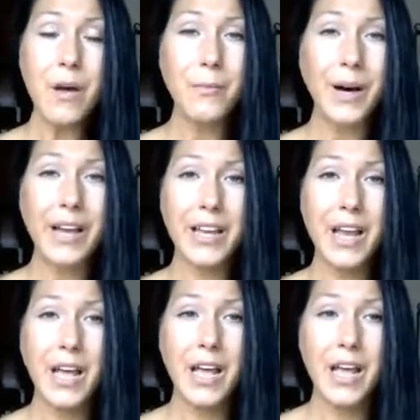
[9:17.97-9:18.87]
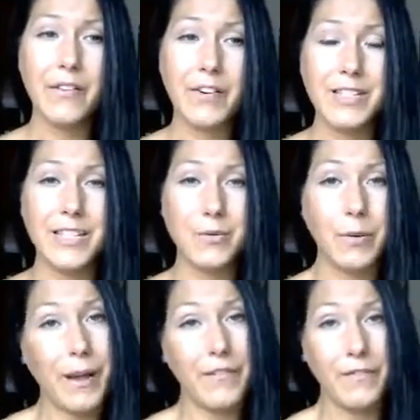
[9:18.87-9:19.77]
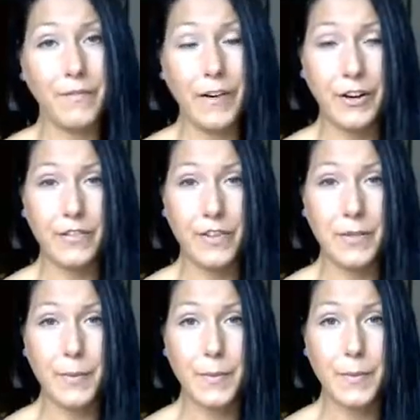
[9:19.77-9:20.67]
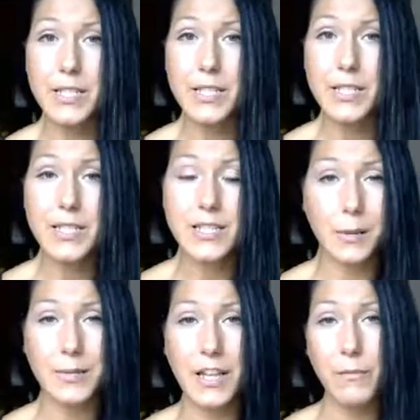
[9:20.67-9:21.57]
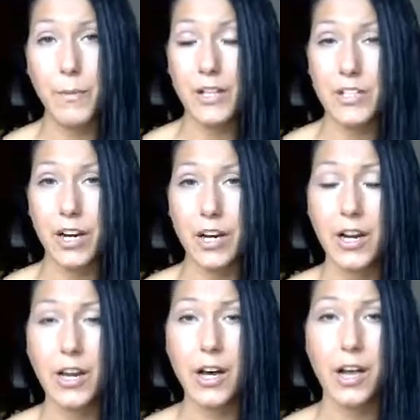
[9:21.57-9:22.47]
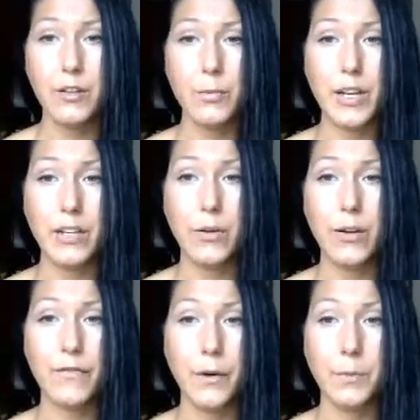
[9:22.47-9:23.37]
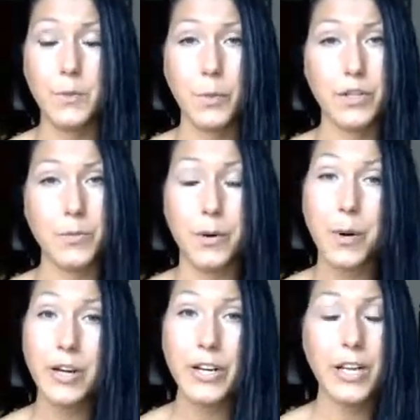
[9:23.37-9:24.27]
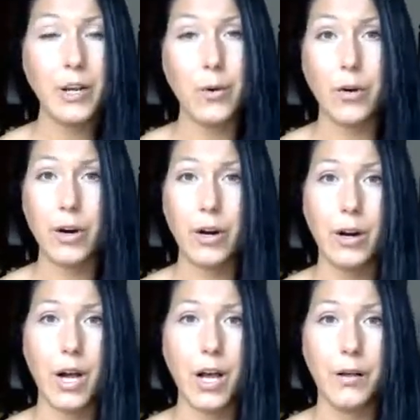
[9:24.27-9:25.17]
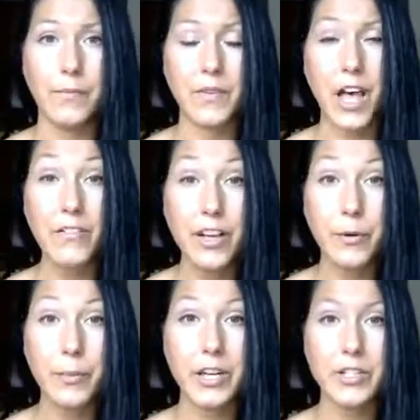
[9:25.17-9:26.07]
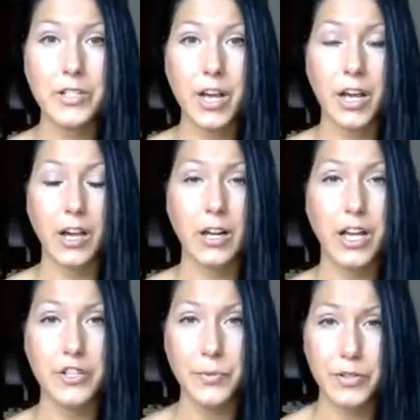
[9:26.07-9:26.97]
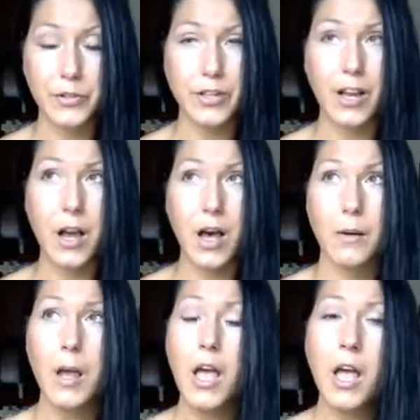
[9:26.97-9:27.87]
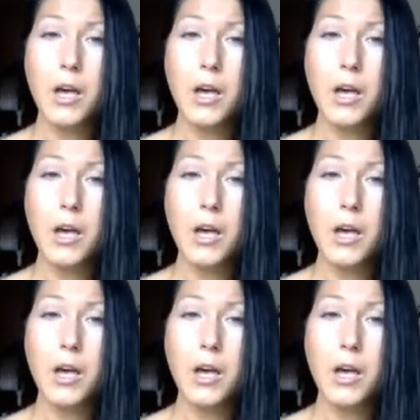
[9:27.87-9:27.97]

But for instance, one of my very first mentors, his name's Dave Meltzer. You might know him from Sports King or Elevator Pitch on entrepreneur.com.